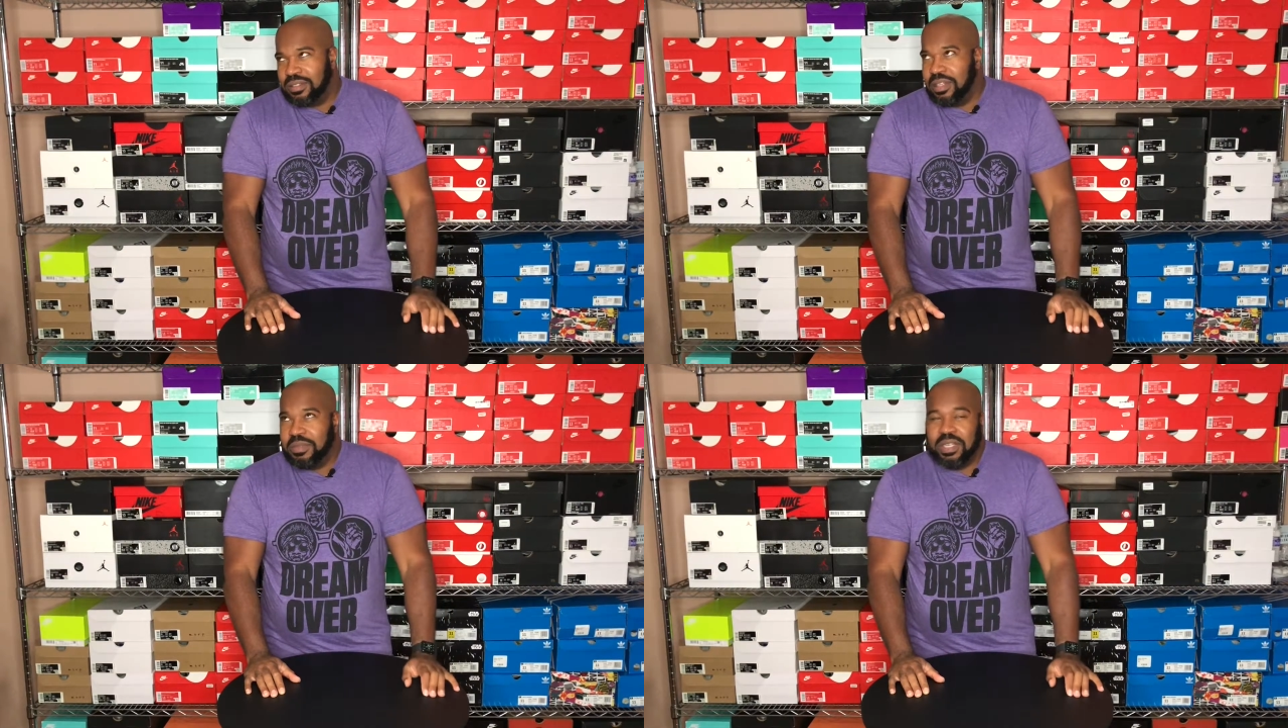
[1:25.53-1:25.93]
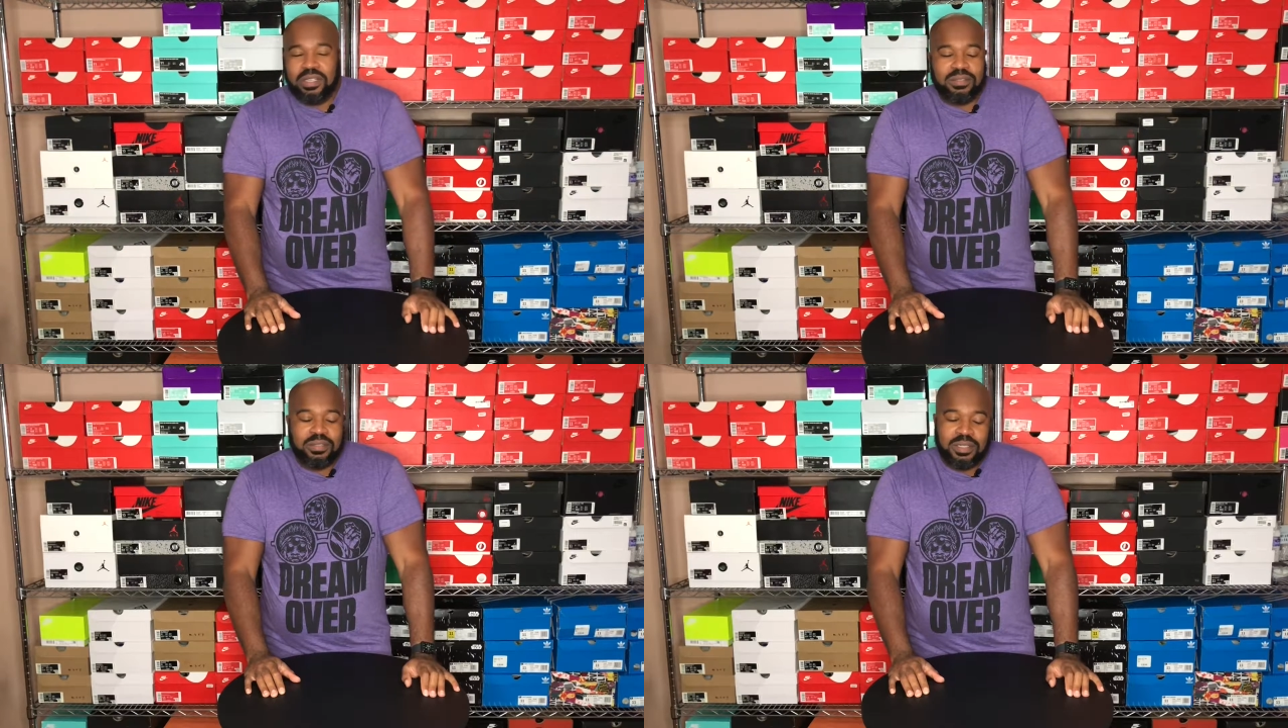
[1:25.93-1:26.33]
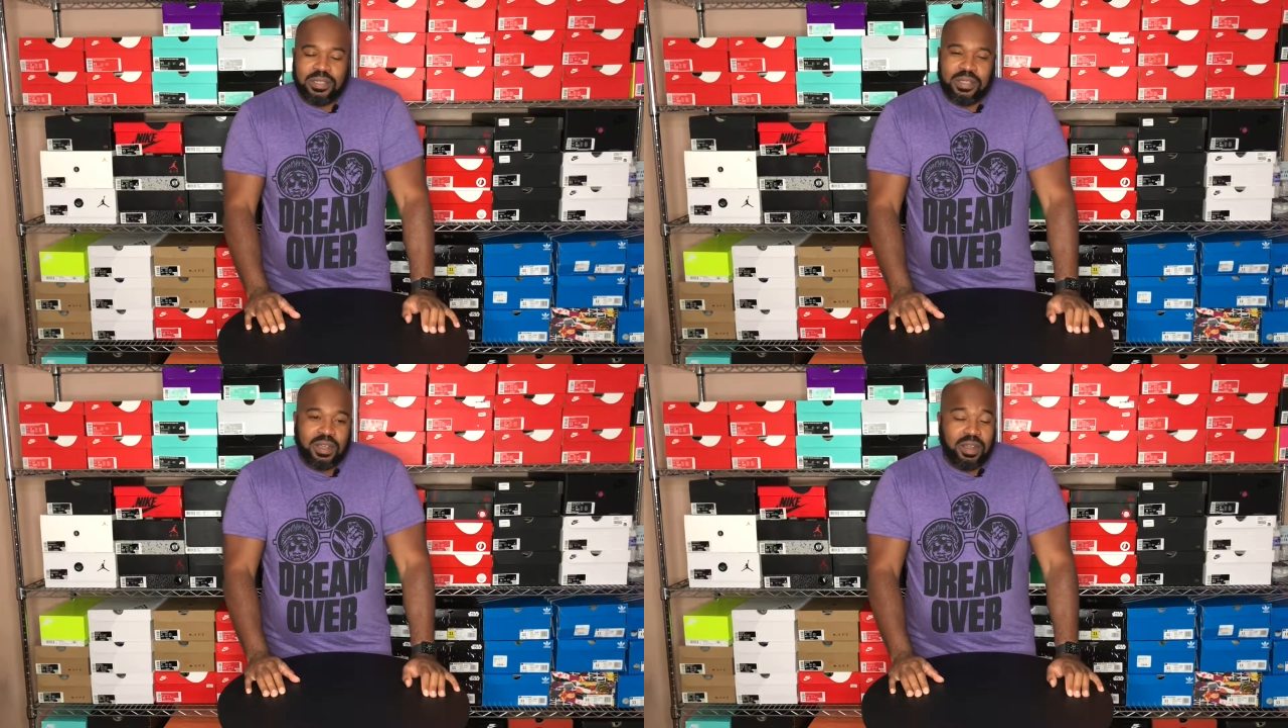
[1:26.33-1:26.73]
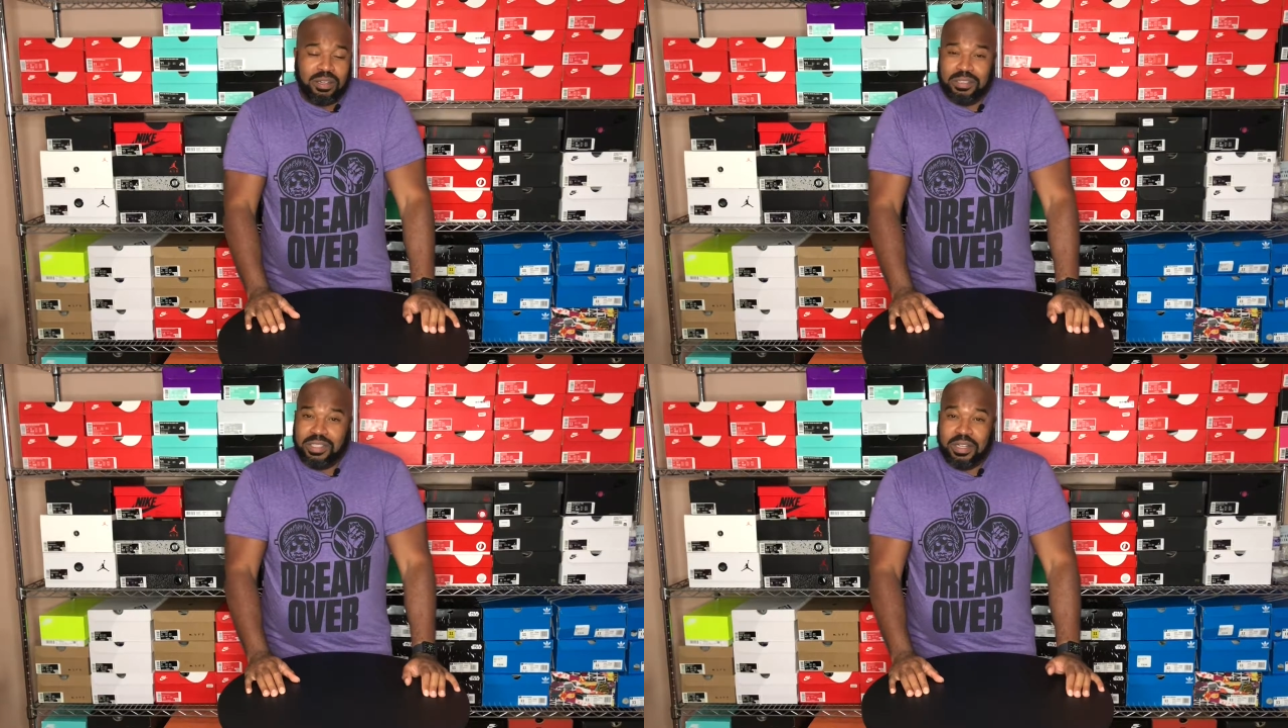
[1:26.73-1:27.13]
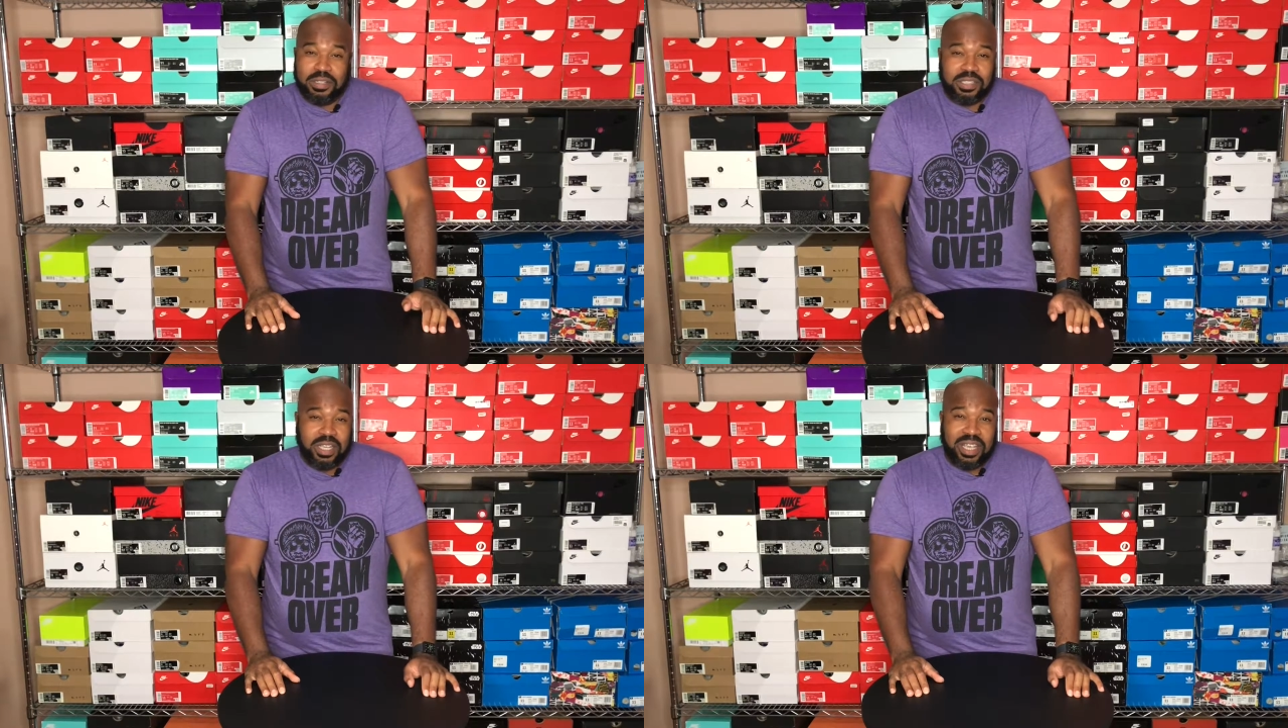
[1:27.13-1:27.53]
I mean, all those
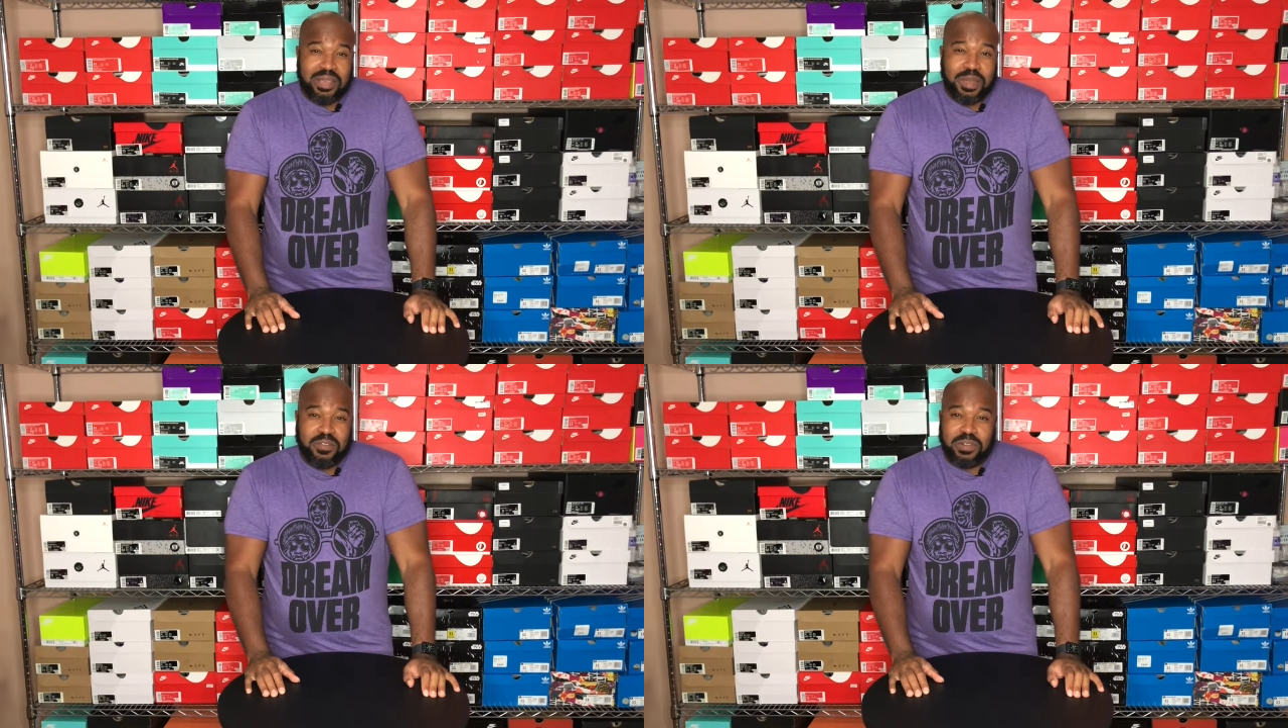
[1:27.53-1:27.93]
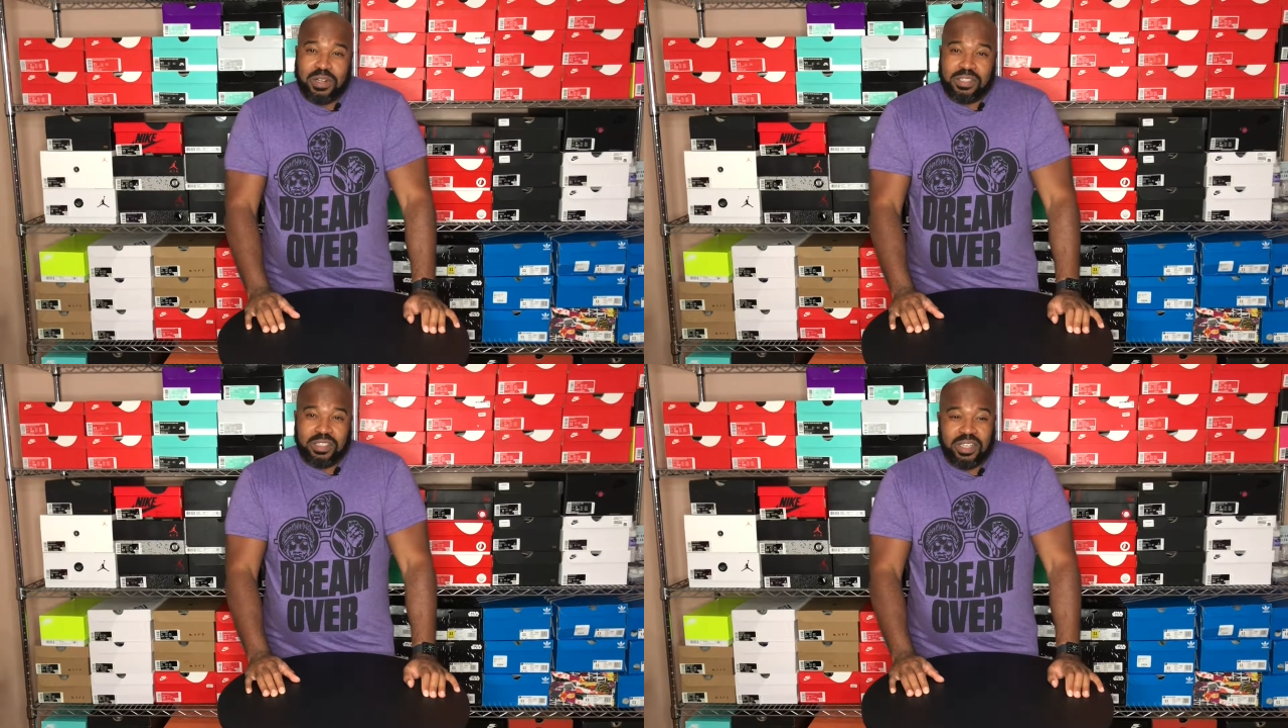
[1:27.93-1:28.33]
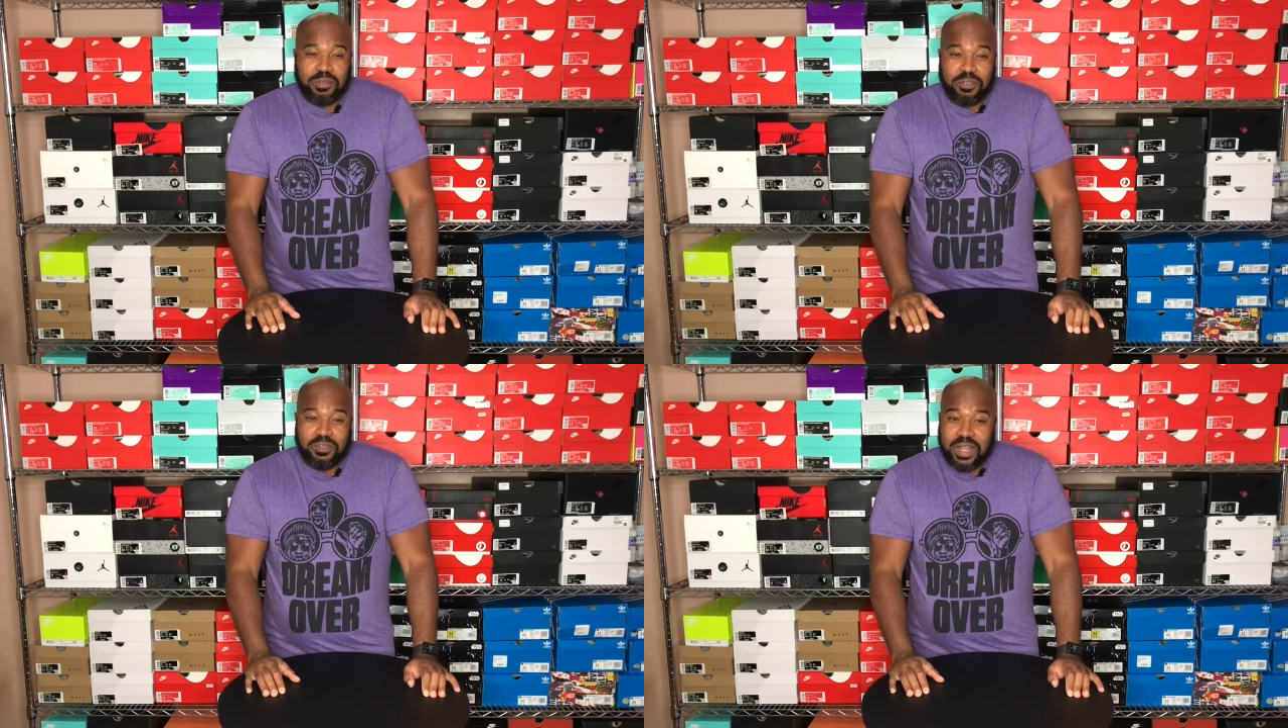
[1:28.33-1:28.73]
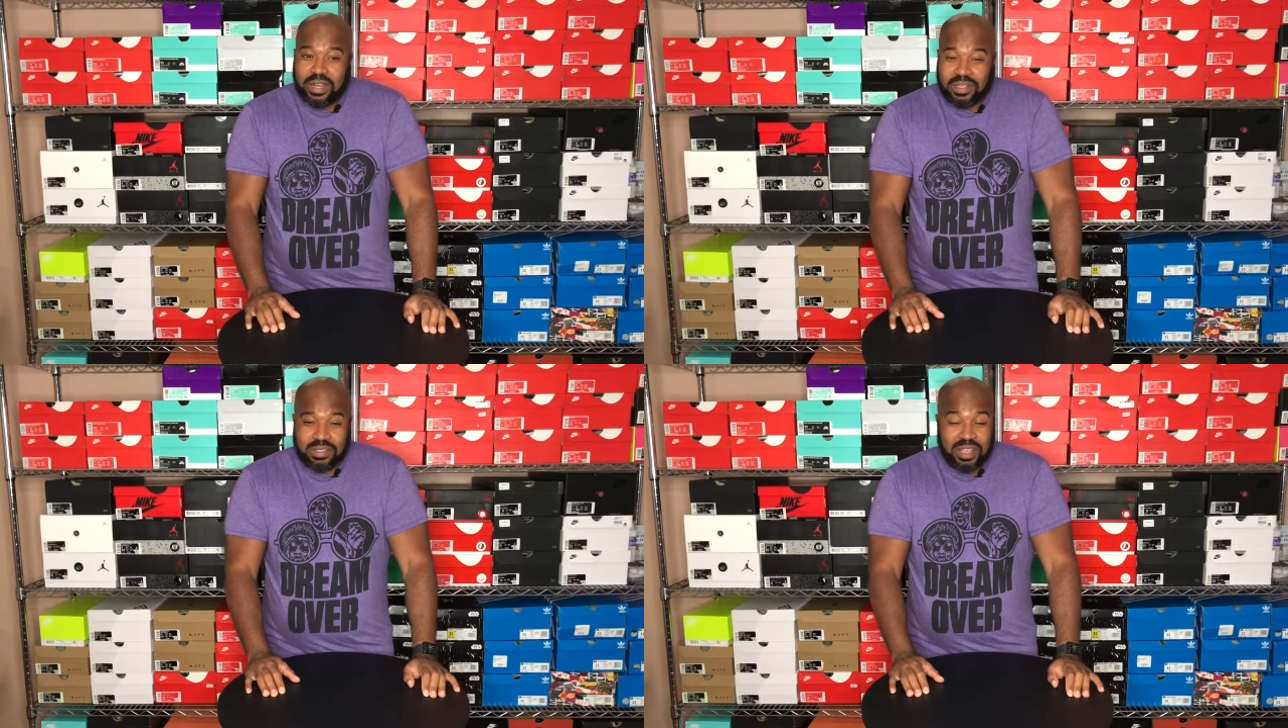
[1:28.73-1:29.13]
sneakers that came out for the All-Star Game were fire.